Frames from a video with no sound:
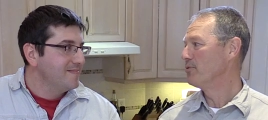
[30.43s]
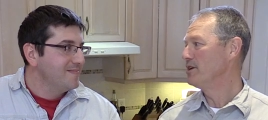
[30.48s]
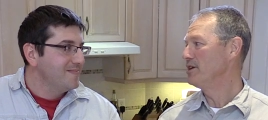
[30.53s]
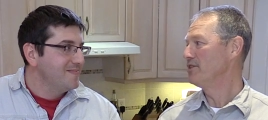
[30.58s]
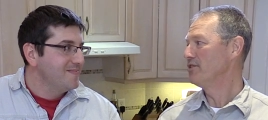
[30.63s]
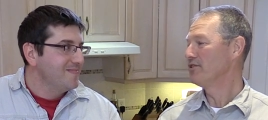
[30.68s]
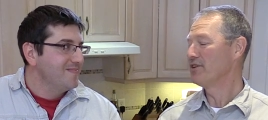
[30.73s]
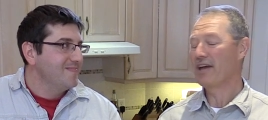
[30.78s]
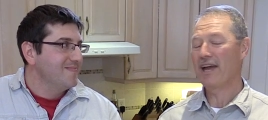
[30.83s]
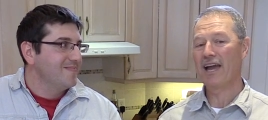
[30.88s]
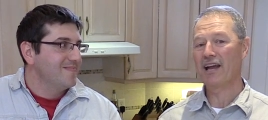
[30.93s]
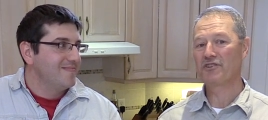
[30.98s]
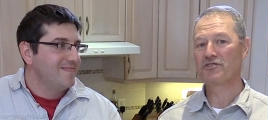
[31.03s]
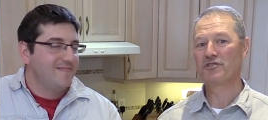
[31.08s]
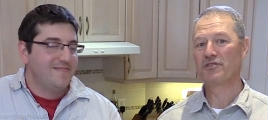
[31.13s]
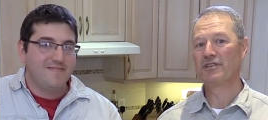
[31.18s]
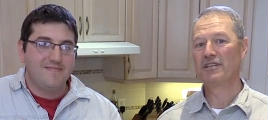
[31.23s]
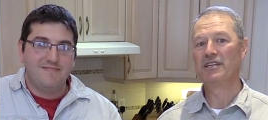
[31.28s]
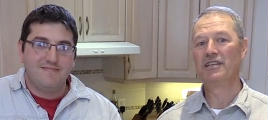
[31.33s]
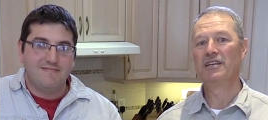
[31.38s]
Speaker 1: we don't
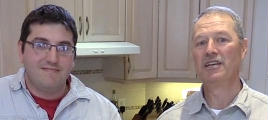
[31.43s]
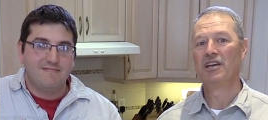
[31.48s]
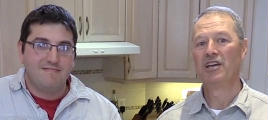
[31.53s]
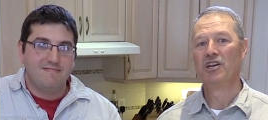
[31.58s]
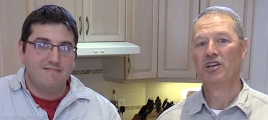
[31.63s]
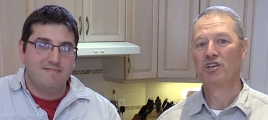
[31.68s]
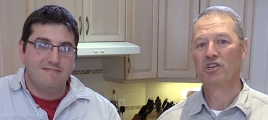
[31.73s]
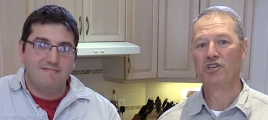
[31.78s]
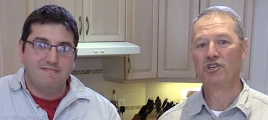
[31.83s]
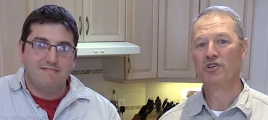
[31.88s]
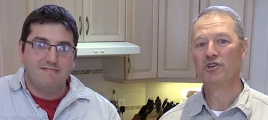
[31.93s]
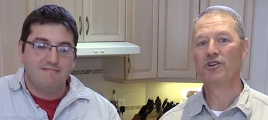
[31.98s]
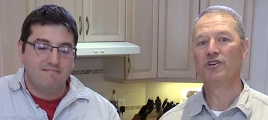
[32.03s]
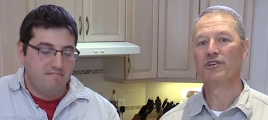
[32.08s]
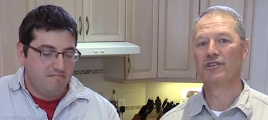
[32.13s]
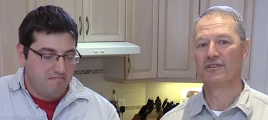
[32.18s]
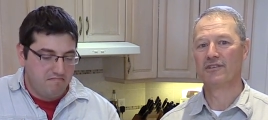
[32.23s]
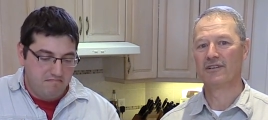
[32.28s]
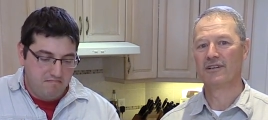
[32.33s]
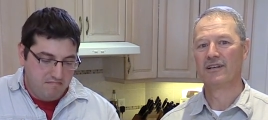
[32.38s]
actually
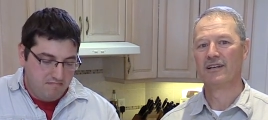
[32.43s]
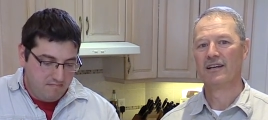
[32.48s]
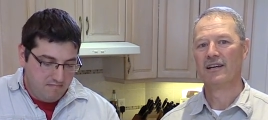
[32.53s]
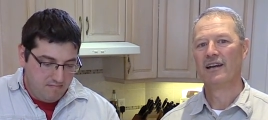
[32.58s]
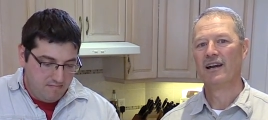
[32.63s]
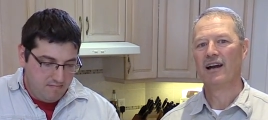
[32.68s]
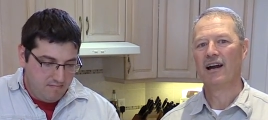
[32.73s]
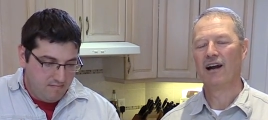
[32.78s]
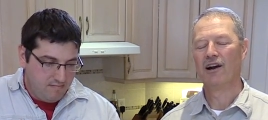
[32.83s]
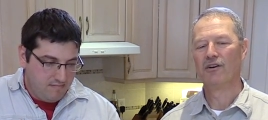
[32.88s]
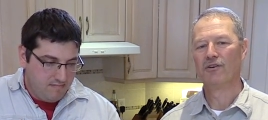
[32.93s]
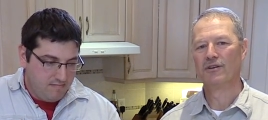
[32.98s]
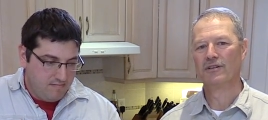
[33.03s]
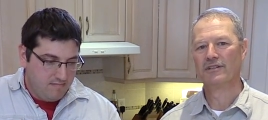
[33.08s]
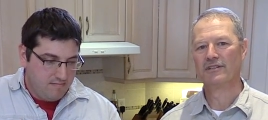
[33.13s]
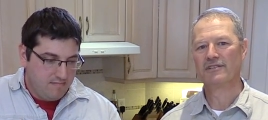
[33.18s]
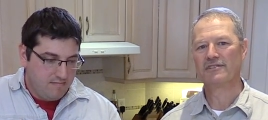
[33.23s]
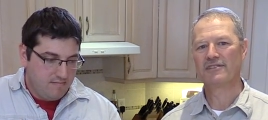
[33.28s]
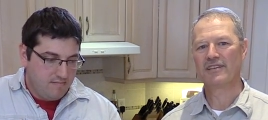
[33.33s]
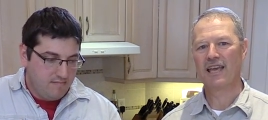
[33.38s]
cure
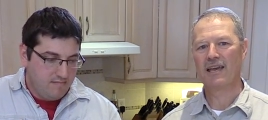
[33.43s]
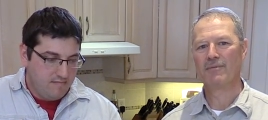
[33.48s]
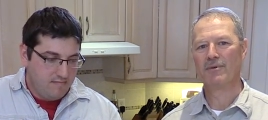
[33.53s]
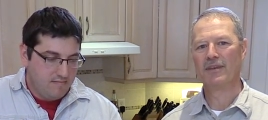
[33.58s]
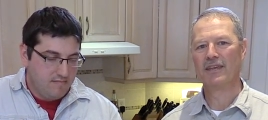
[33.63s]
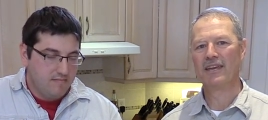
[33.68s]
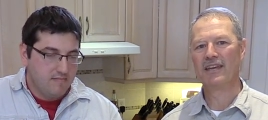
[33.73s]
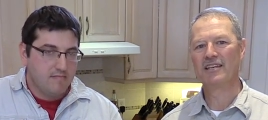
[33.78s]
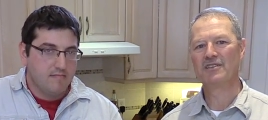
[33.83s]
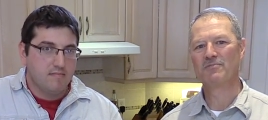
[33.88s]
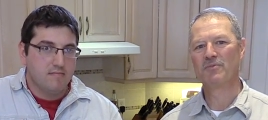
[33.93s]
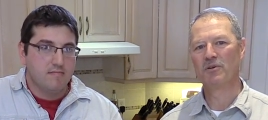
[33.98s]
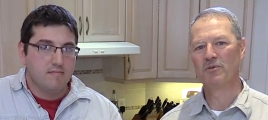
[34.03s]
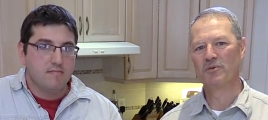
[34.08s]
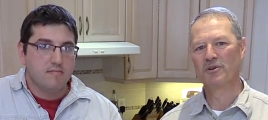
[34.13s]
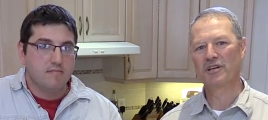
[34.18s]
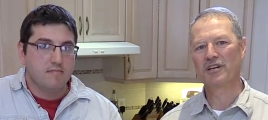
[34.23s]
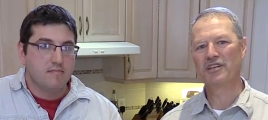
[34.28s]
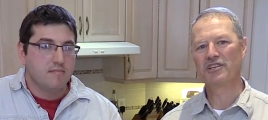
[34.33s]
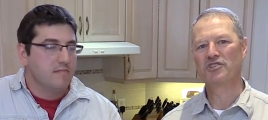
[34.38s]
our salmon eggs, but
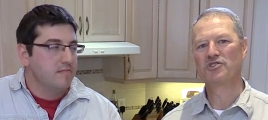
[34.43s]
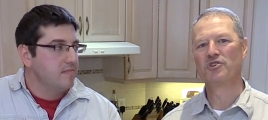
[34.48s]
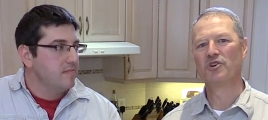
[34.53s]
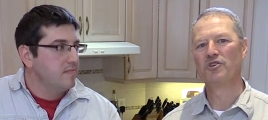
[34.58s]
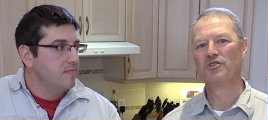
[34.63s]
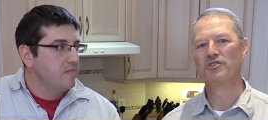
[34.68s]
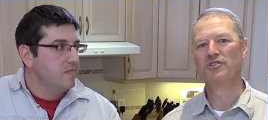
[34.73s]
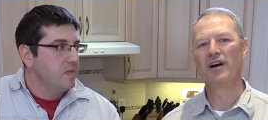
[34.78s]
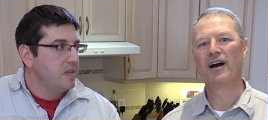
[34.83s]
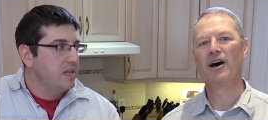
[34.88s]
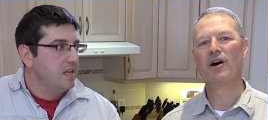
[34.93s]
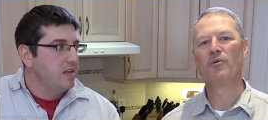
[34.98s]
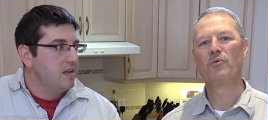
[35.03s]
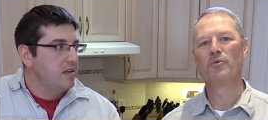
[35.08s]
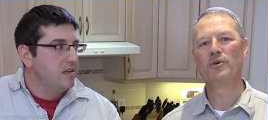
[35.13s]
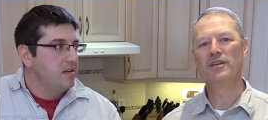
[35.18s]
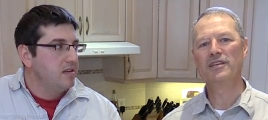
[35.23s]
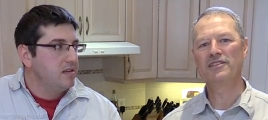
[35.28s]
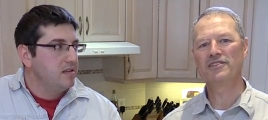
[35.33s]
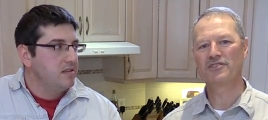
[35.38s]
we're going to show you how
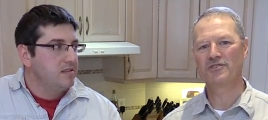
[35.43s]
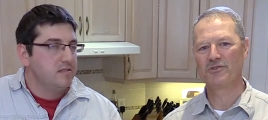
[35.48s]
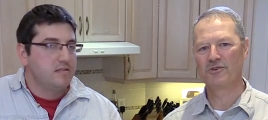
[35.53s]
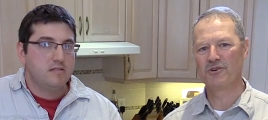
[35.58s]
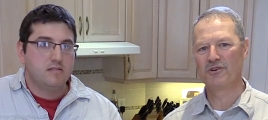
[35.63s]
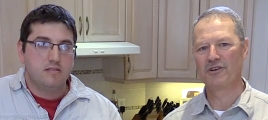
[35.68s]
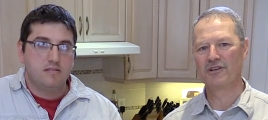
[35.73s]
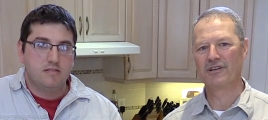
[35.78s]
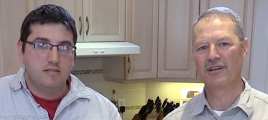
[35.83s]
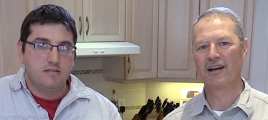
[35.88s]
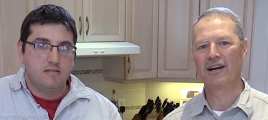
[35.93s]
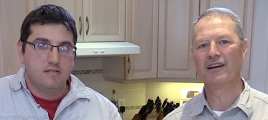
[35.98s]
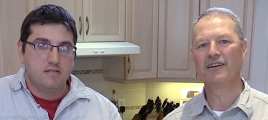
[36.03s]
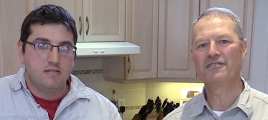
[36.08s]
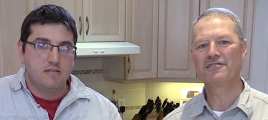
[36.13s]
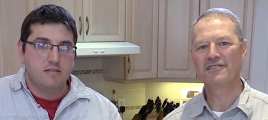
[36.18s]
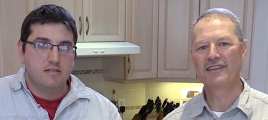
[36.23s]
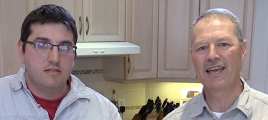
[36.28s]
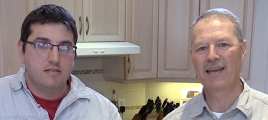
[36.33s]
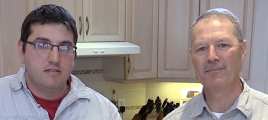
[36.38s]
we store our
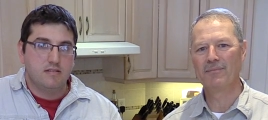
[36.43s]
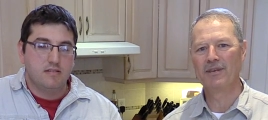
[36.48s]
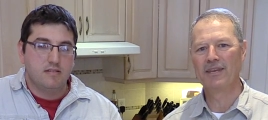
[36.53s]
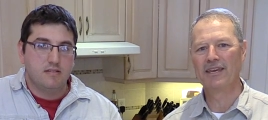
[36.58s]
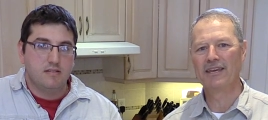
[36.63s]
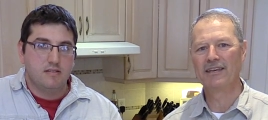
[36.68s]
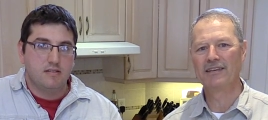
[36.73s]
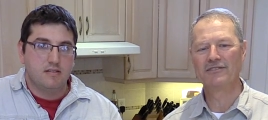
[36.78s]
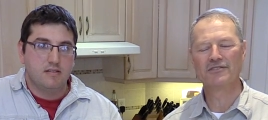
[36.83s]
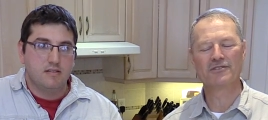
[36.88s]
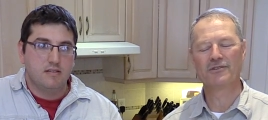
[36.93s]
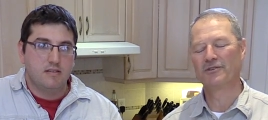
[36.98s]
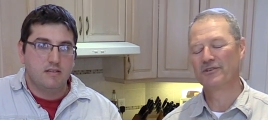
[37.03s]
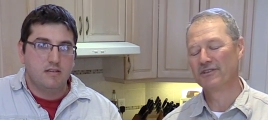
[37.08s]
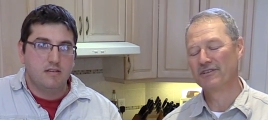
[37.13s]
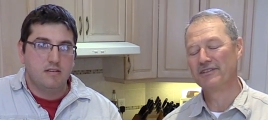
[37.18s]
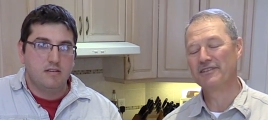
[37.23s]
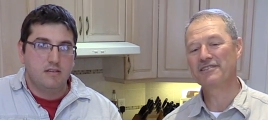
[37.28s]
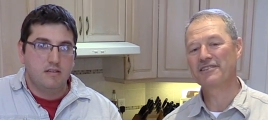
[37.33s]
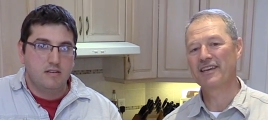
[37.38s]
salmon eggs, or
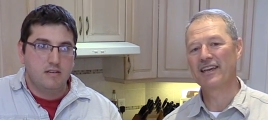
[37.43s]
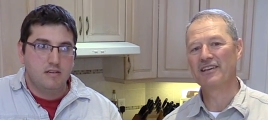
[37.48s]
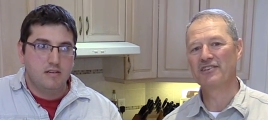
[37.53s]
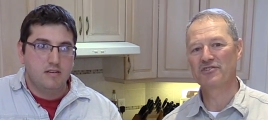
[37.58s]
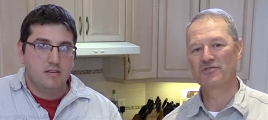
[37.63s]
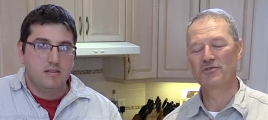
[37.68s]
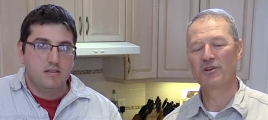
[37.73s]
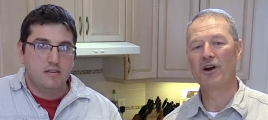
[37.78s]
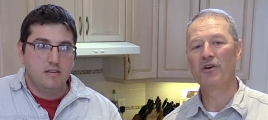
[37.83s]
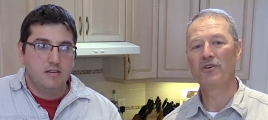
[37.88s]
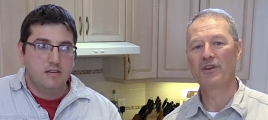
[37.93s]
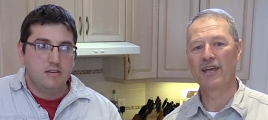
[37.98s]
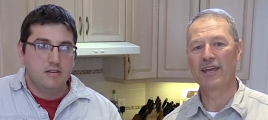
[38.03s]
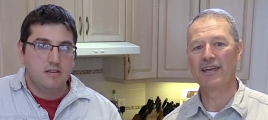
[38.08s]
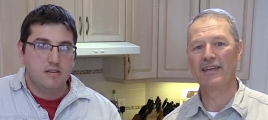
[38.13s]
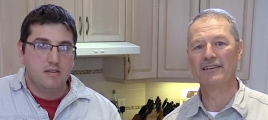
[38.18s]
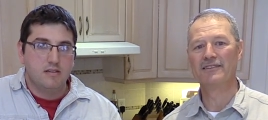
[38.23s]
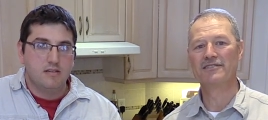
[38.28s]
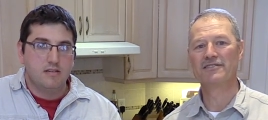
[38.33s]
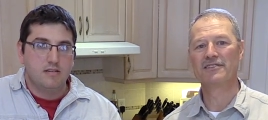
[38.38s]
in this case, trout
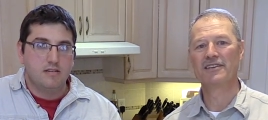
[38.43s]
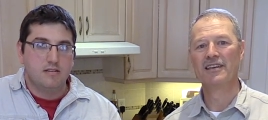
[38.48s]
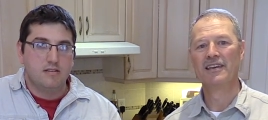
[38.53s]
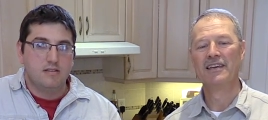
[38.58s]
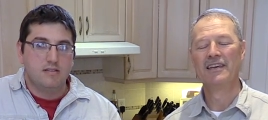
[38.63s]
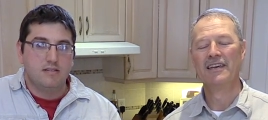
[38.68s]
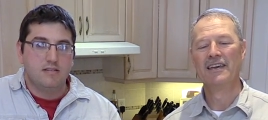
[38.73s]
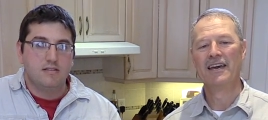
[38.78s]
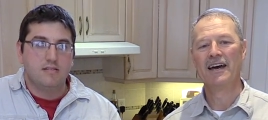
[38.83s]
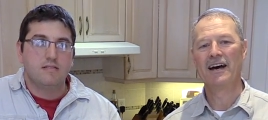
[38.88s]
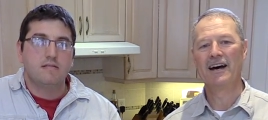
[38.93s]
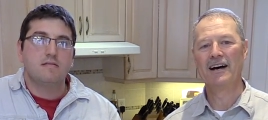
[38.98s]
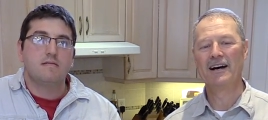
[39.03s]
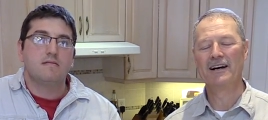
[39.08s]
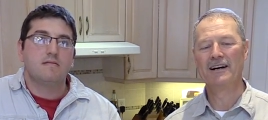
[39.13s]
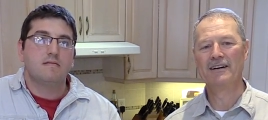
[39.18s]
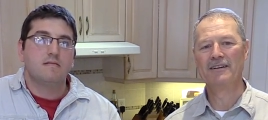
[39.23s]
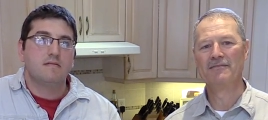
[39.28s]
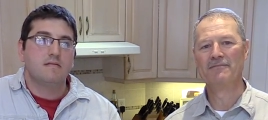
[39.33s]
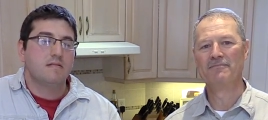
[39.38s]
eggs,
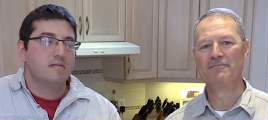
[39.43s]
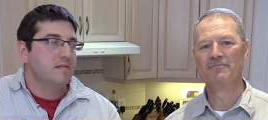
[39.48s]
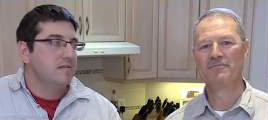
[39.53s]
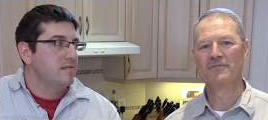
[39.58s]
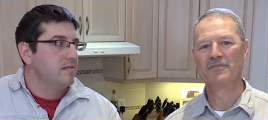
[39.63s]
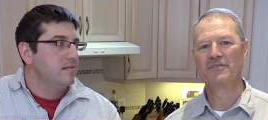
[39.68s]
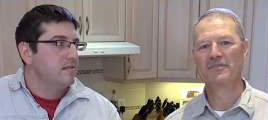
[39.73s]
um,